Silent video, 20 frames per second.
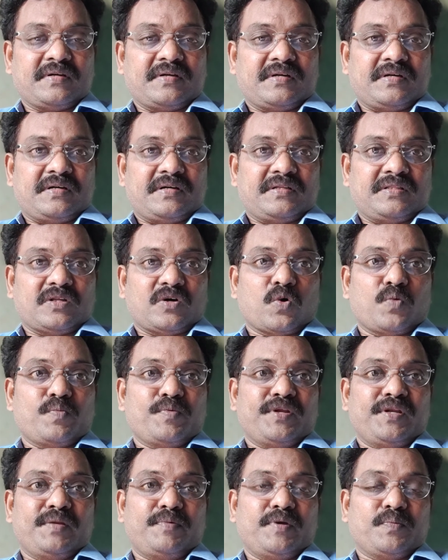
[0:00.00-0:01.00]
the how
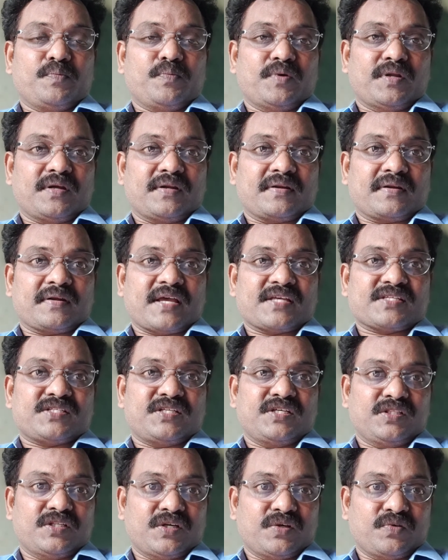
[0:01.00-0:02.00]
many people are
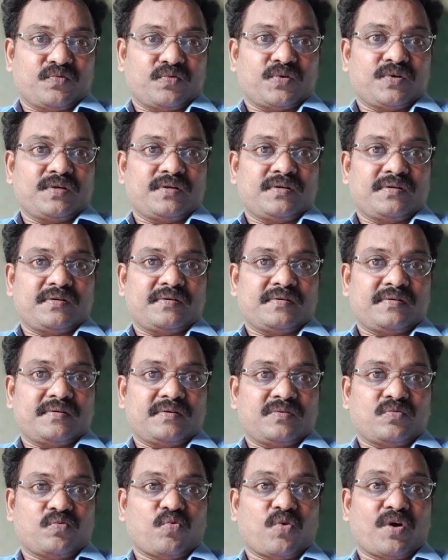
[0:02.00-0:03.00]
casting their vote,
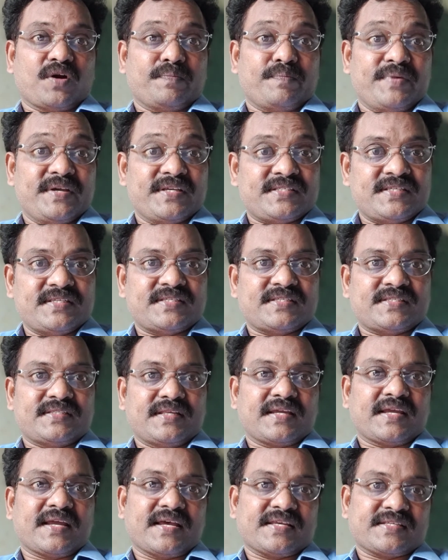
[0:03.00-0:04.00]
what basis they
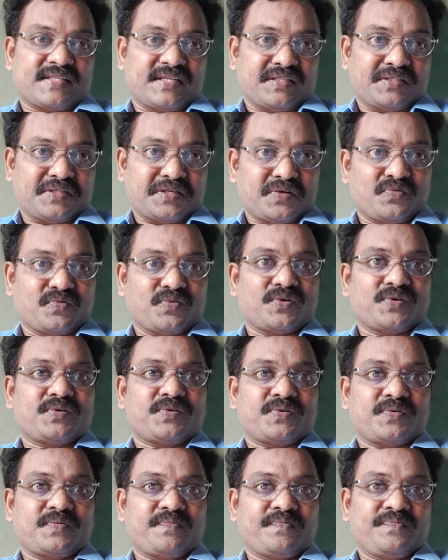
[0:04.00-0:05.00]
casting their vote,
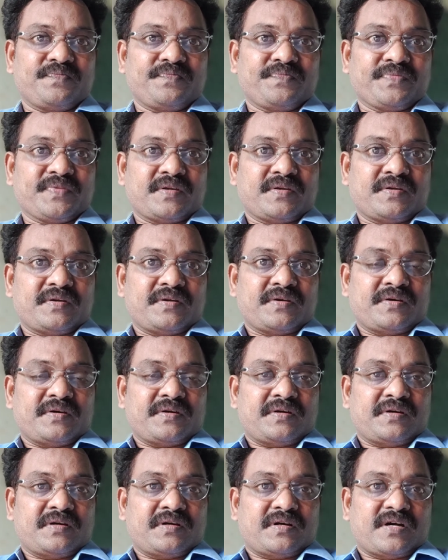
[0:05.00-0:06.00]

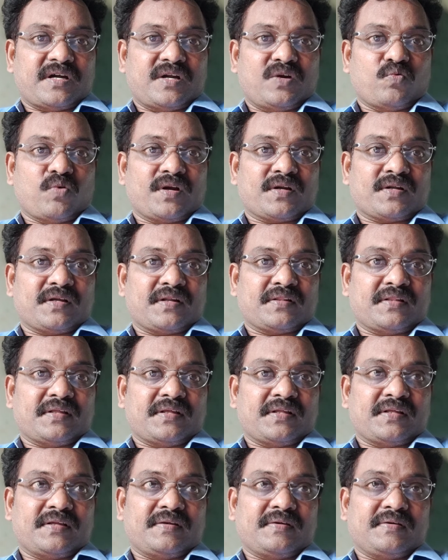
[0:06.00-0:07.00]
and what are
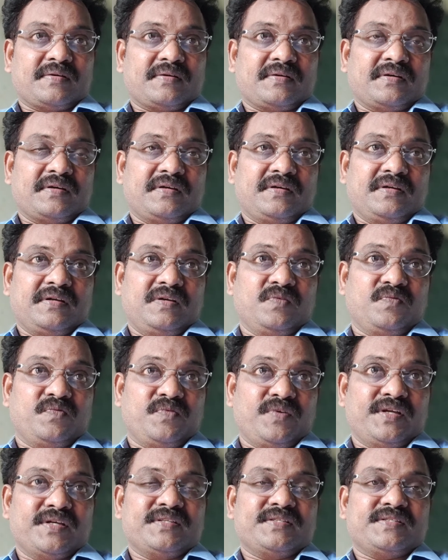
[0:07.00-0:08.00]
the
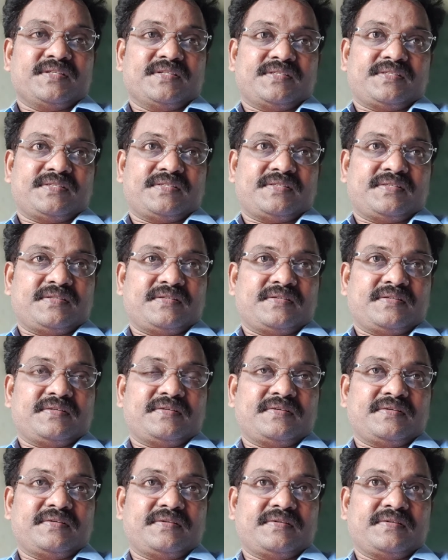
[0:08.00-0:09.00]
influences,
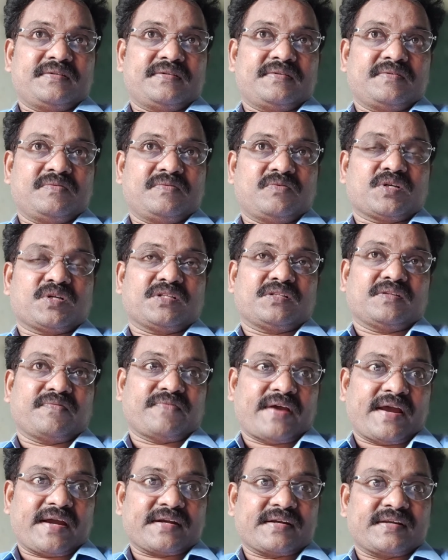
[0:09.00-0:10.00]
what are the
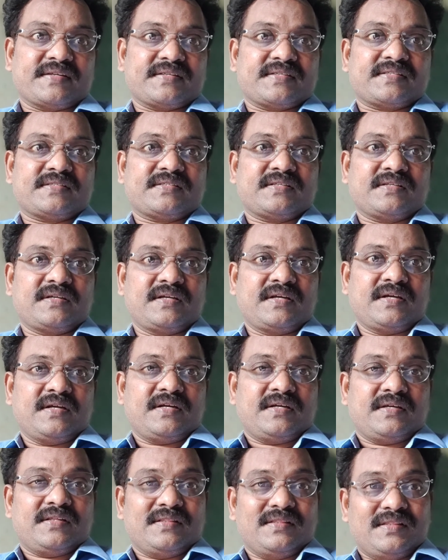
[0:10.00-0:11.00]
factors.
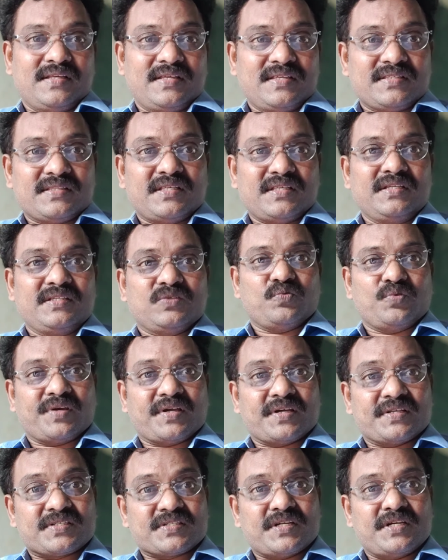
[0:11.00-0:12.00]
These things we
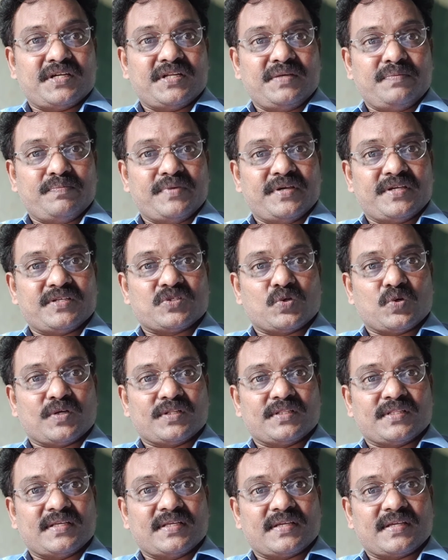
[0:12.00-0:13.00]
study based on
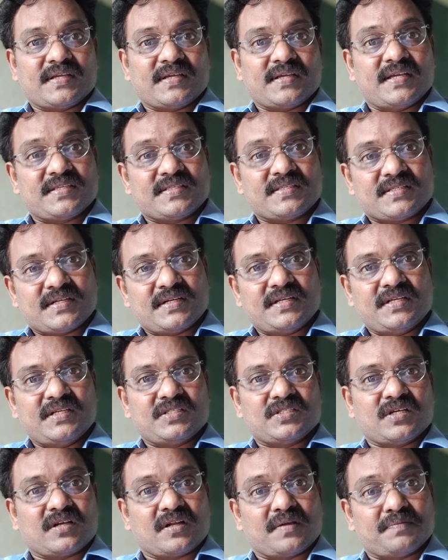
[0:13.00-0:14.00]
the case studies
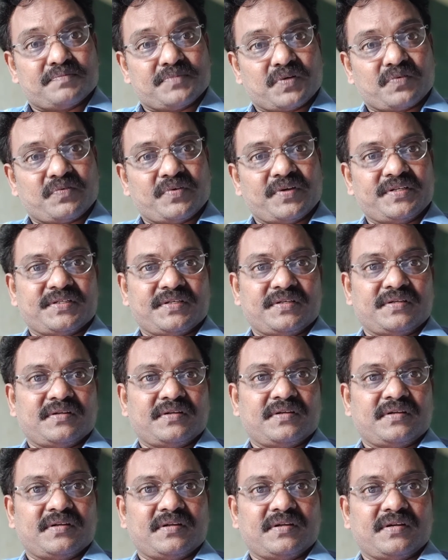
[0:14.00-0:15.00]
or observation
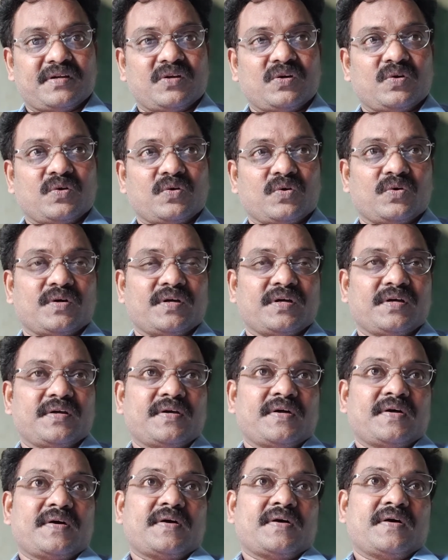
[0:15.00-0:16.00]
and
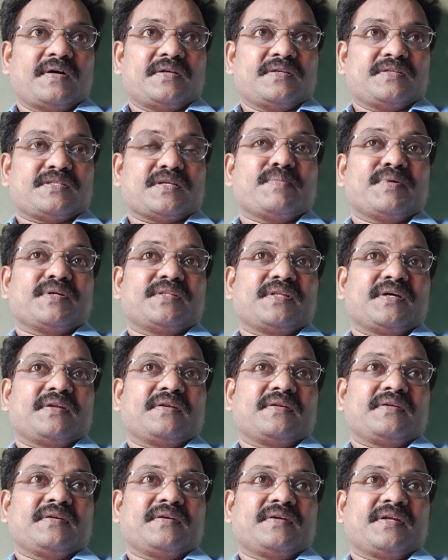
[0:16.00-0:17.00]
some other
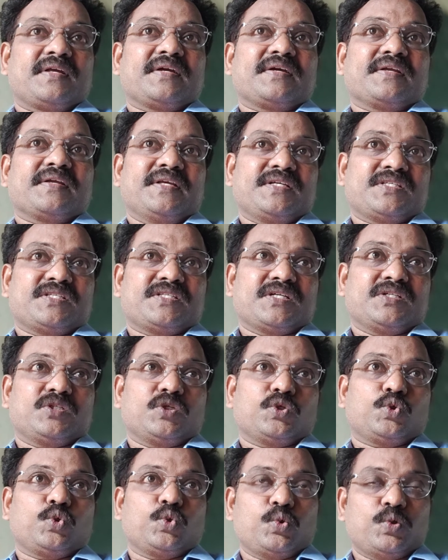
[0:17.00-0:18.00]
techniques and the
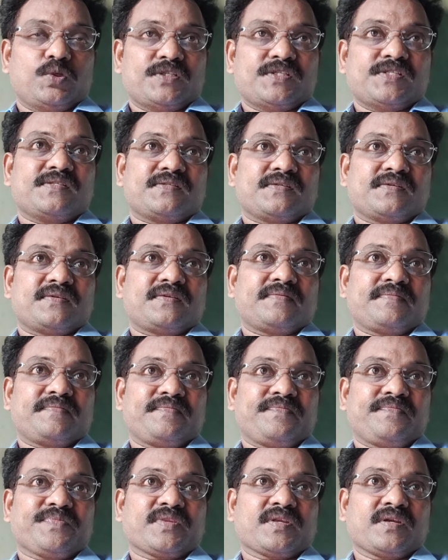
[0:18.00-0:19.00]
tools.
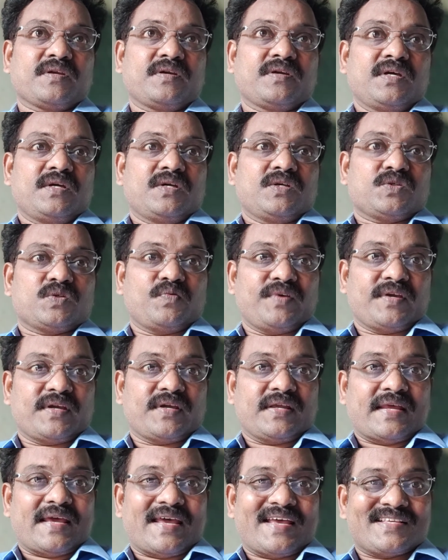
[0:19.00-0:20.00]
So we
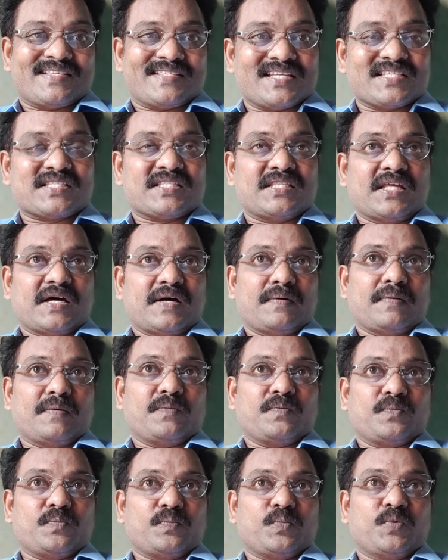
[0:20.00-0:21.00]
can assess the
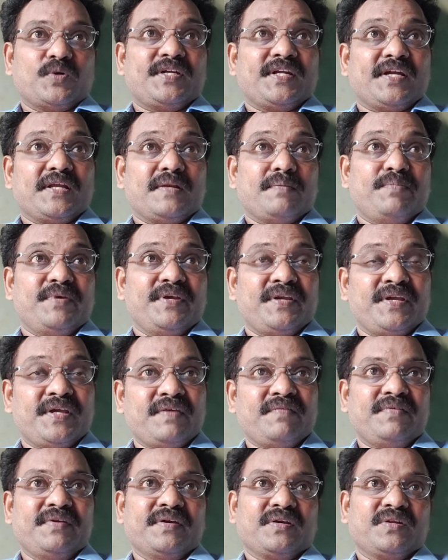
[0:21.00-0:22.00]
political
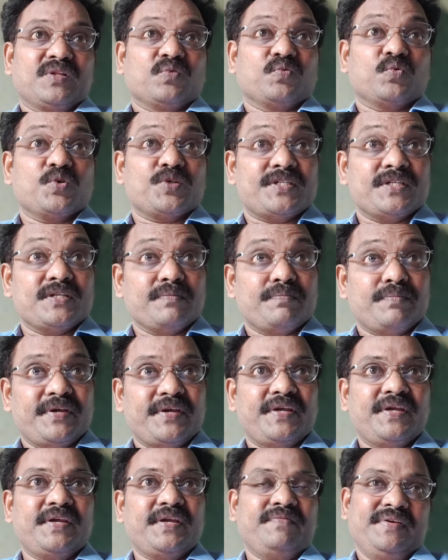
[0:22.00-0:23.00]
behavior, the voting
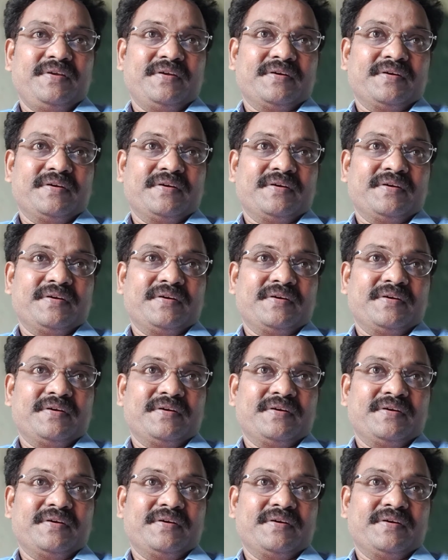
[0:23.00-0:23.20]
behavior.